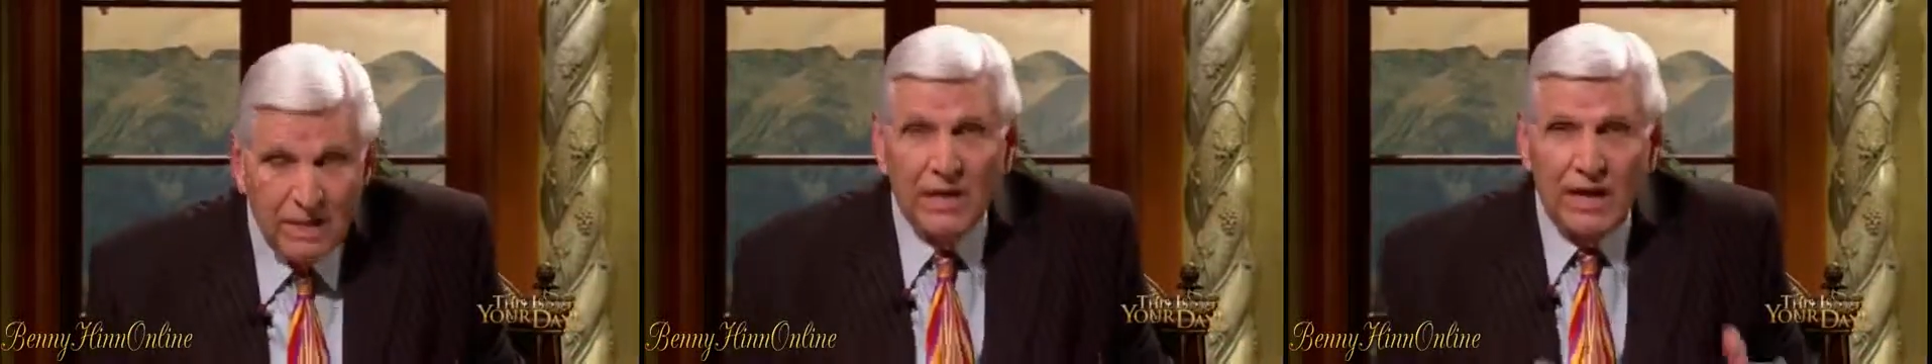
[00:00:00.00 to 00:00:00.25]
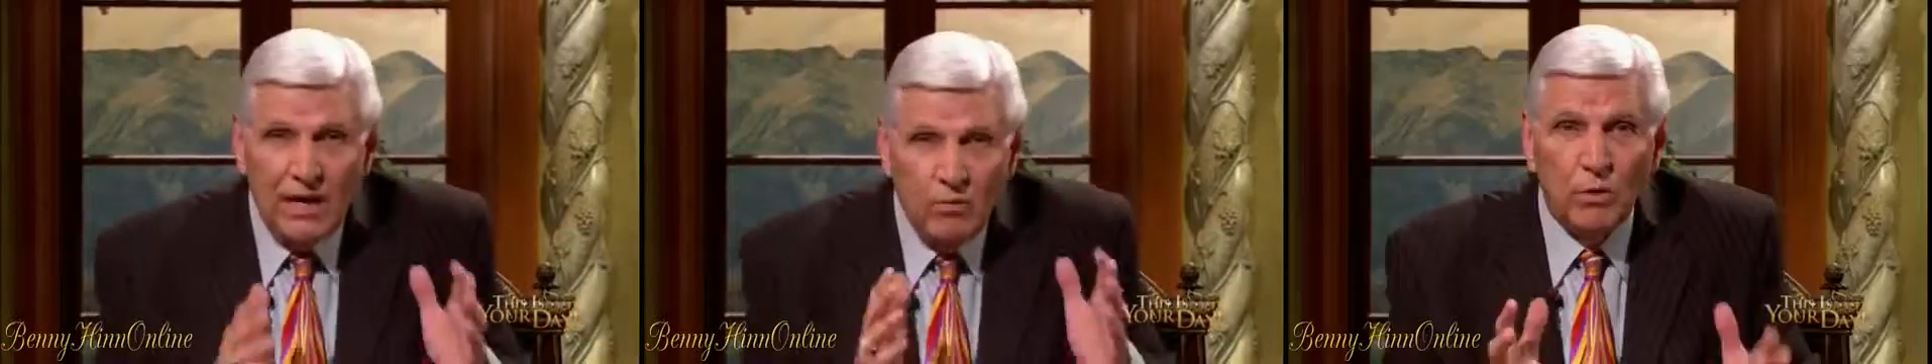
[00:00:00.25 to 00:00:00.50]

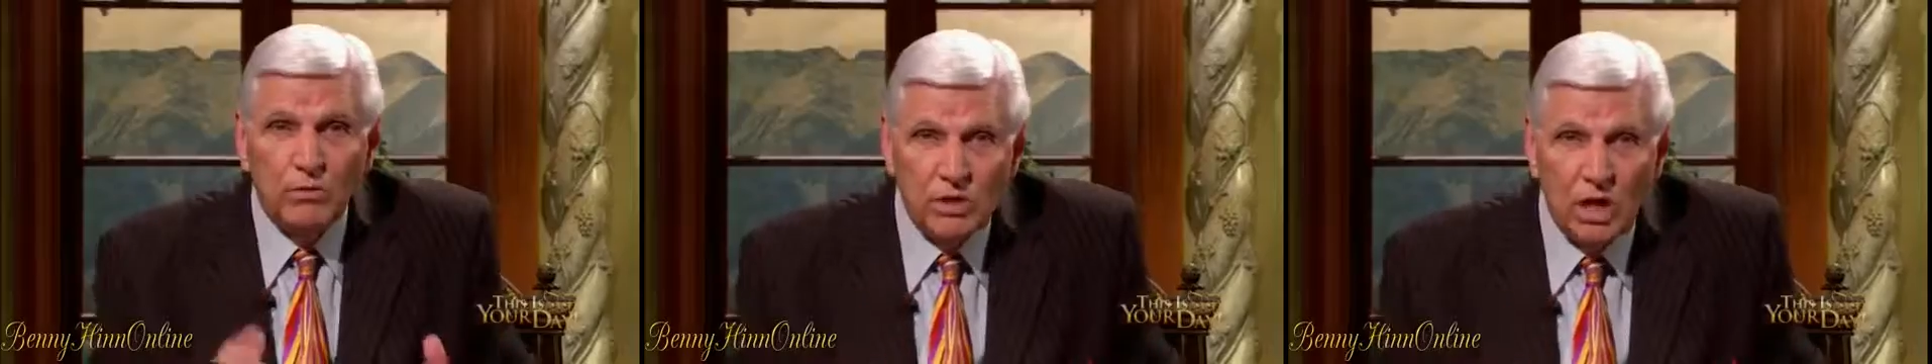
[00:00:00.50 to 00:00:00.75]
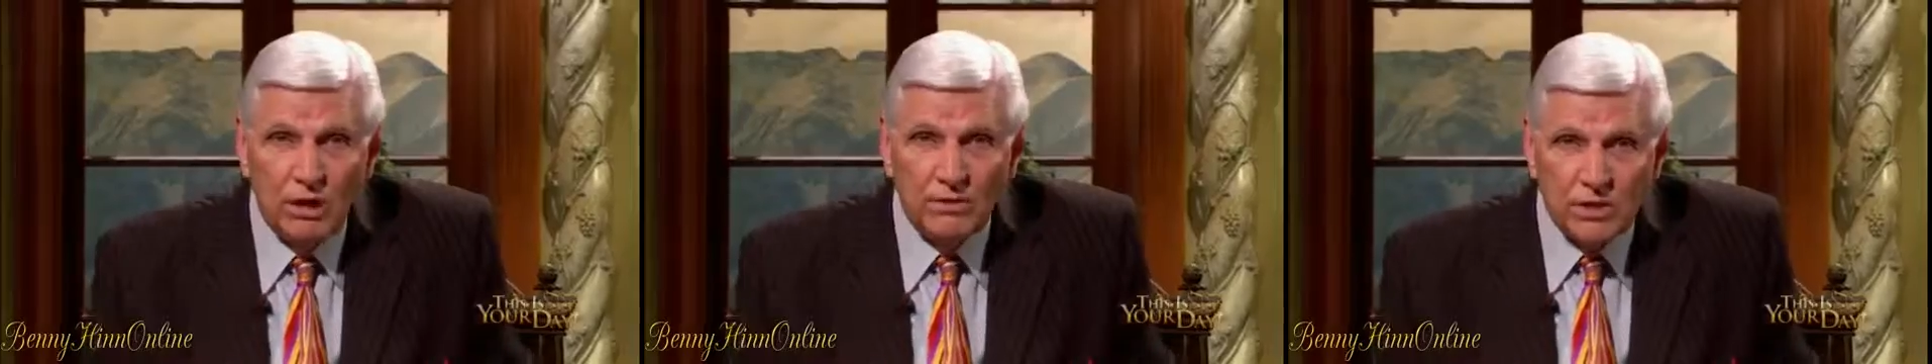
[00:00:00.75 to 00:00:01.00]
he wants
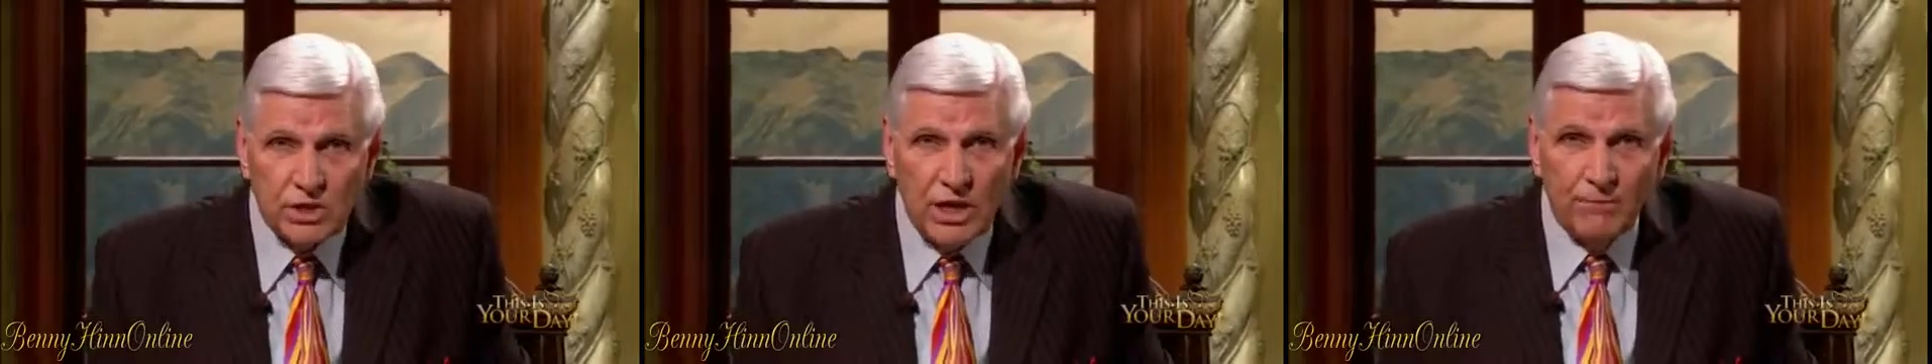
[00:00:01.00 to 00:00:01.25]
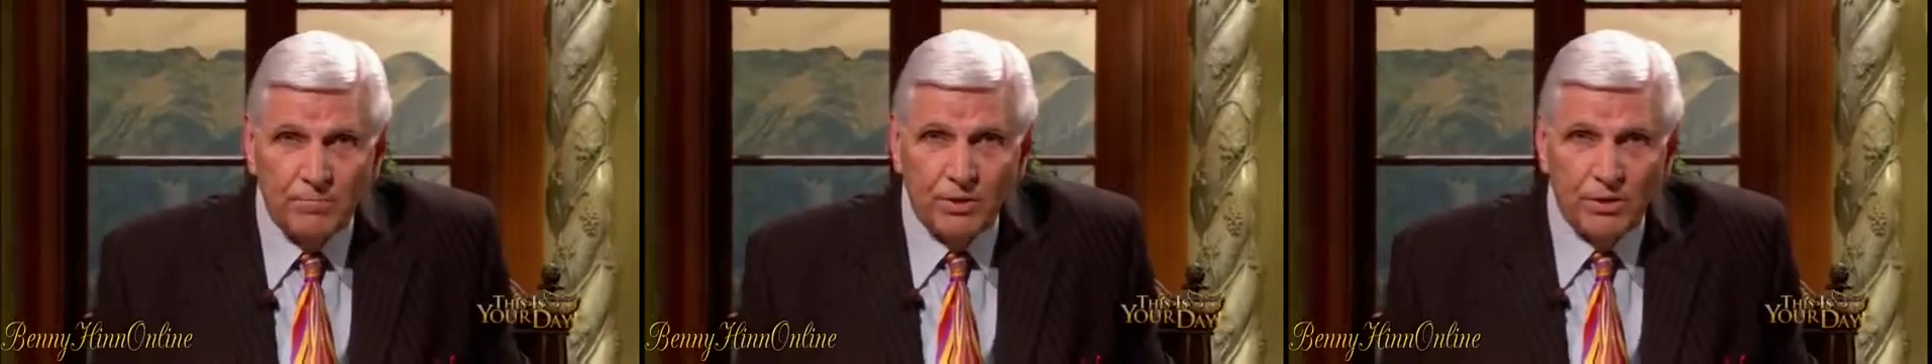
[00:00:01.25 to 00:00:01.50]
all the
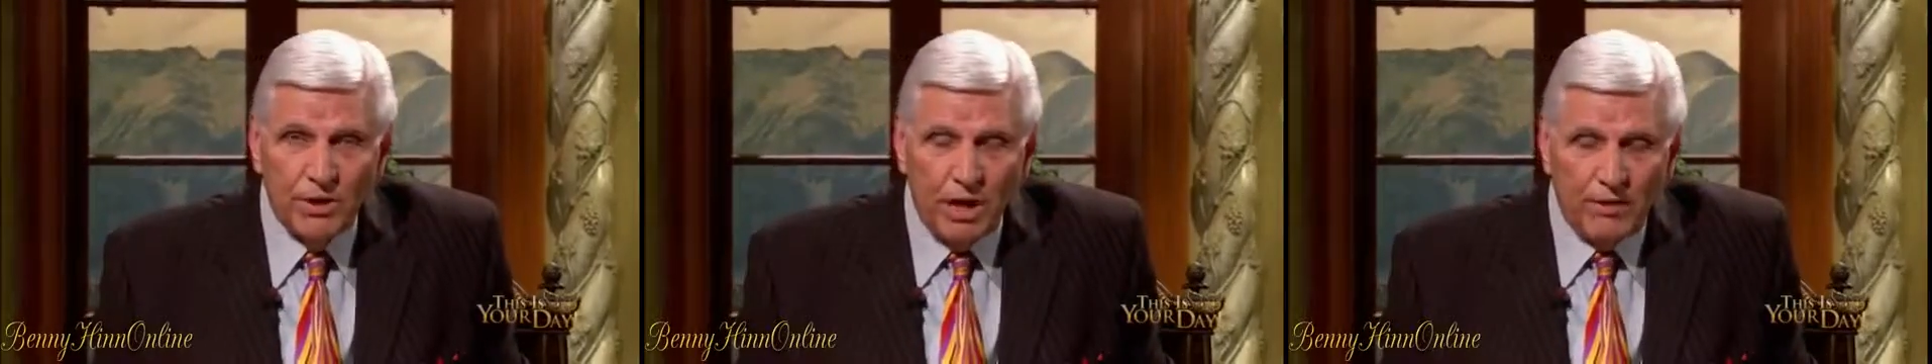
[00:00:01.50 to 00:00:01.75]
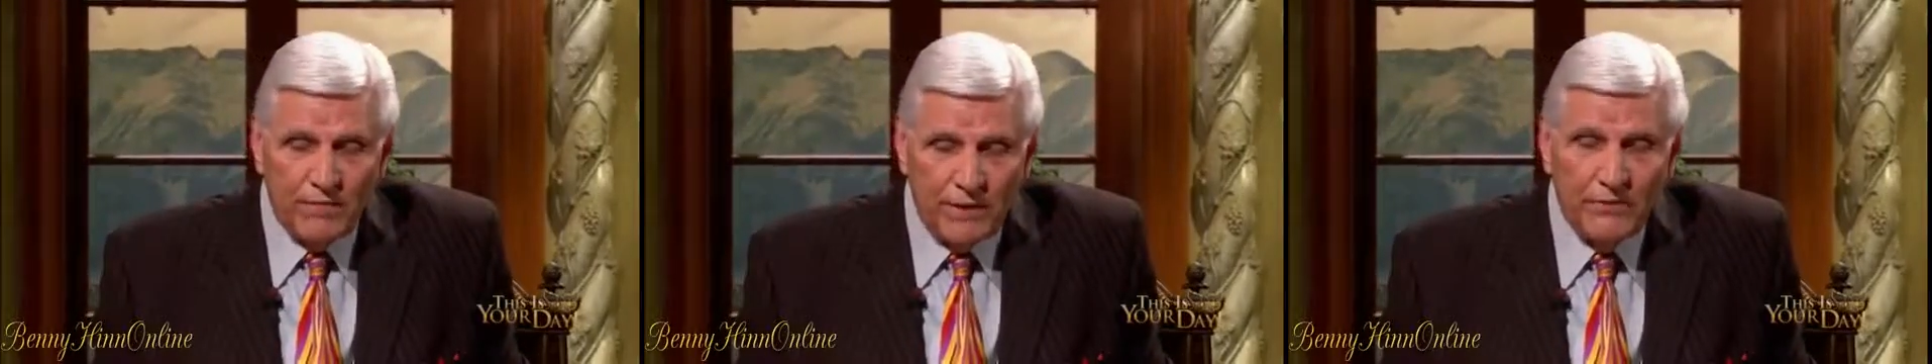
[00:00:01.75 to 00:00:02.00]
stuff pulled
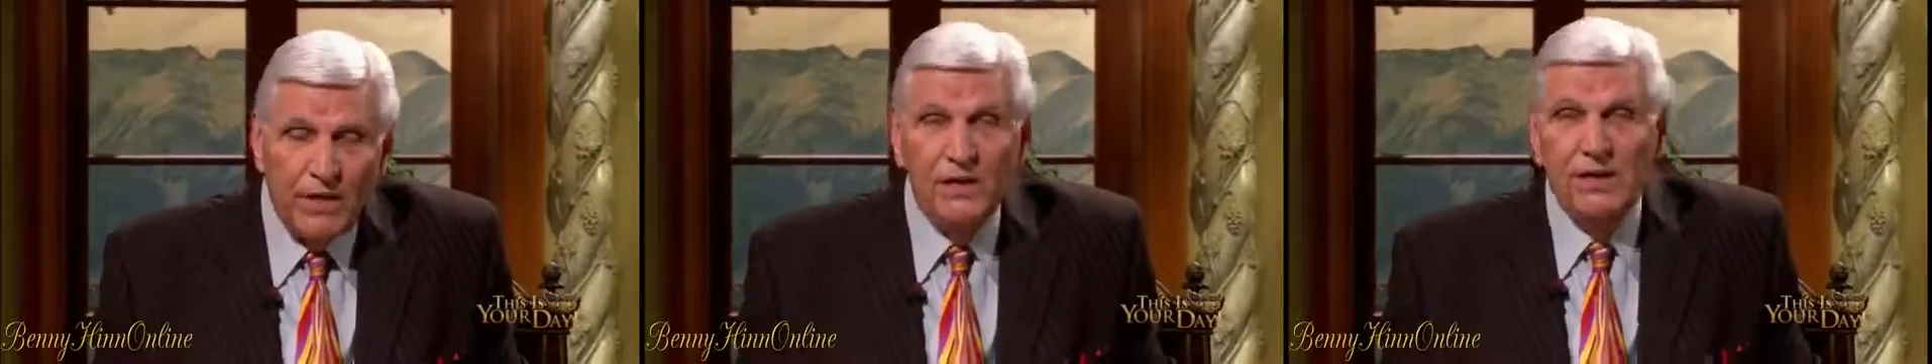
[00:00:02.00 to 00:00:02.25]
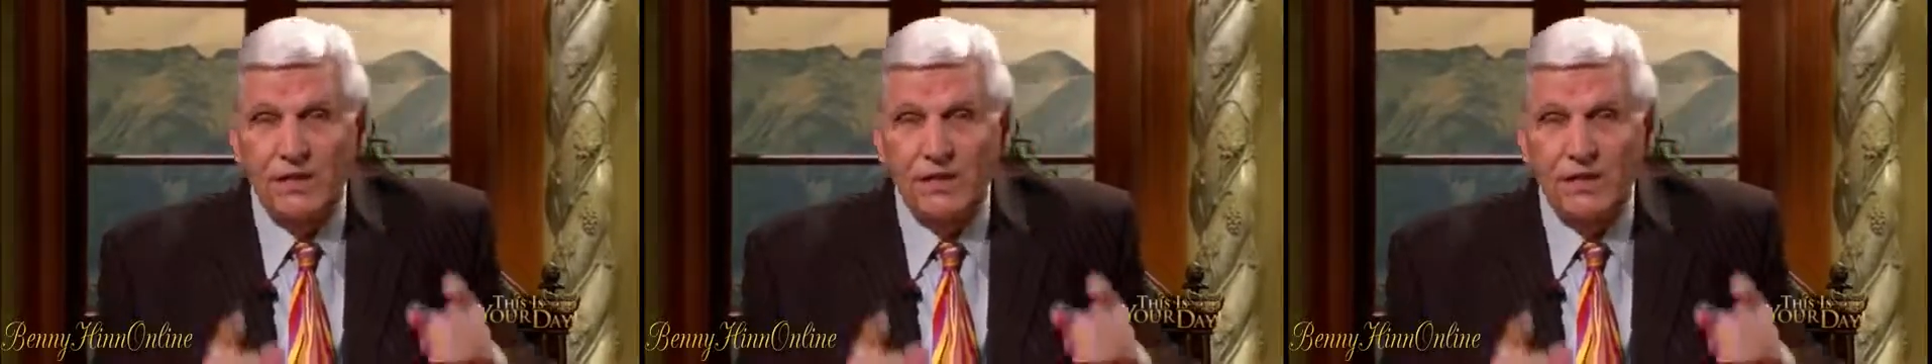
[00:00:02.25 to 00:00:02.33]
off of you.